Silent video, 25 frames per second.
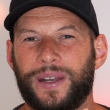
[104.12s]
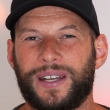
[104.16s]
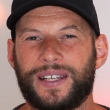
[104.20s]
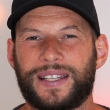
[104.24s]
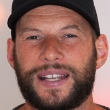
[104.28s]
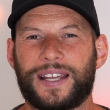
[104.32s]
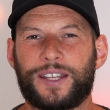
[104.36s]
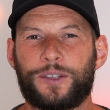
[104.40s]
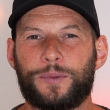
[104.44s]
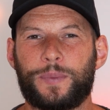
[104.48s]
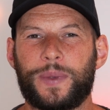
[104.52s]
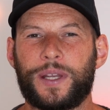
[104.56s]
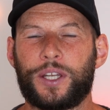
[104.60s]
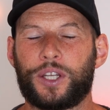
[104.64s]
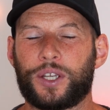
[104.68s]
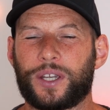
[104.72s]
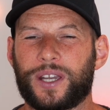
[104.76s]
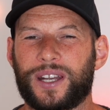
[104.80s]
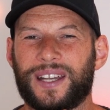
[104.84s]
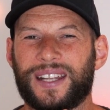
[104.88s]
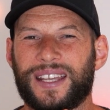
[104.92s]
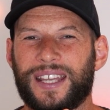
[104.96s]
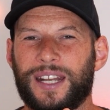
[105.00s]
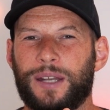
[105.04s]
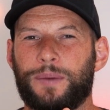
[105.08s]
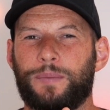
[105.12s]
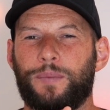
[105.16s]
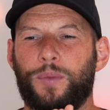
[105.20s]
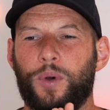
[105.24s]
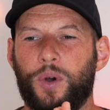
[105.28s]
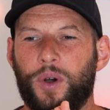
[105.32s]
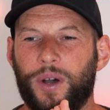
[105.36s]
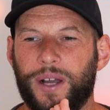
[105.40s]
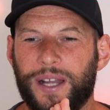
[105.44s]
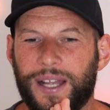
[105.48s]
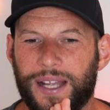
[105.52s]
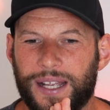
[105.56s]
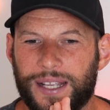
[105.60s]
but it does mean you're gonna get a
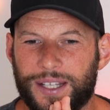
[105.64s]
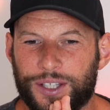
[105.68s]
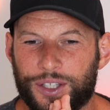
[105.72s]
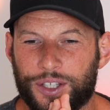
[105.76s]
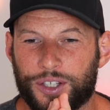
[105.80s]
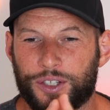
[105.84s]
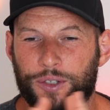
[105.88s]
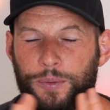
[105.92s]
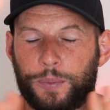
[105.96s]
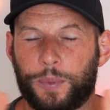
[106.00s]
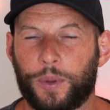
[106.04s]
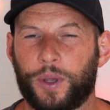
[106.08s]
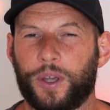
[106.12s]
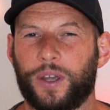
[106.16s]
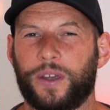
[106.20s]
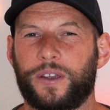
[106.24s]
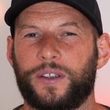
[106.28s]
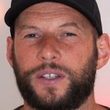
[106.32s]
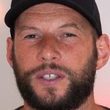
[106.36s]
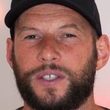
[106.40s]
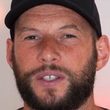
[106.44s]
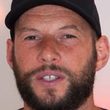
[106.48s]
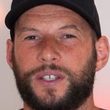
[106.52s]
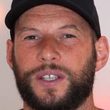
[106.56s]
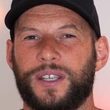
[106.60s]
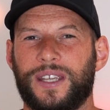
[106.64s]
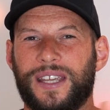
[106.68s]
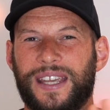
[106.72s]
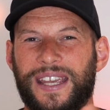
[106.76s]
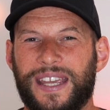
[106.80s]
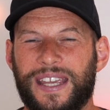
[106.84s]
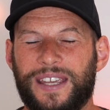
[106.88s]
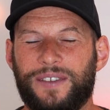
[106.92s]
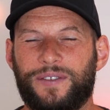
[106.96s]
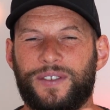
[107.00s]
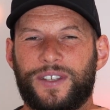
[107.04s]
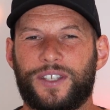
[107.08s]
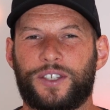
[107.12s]
more dispersed
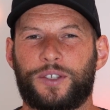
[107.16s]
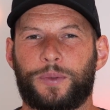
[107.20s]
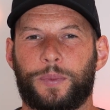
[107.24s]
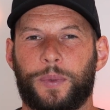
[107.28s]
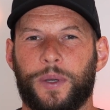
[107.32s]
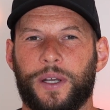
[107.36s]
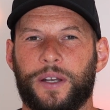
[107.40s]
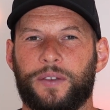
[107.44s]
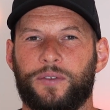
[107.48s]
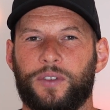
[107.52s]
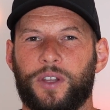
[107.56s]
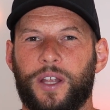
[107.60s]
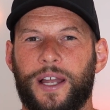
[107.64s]
even spread of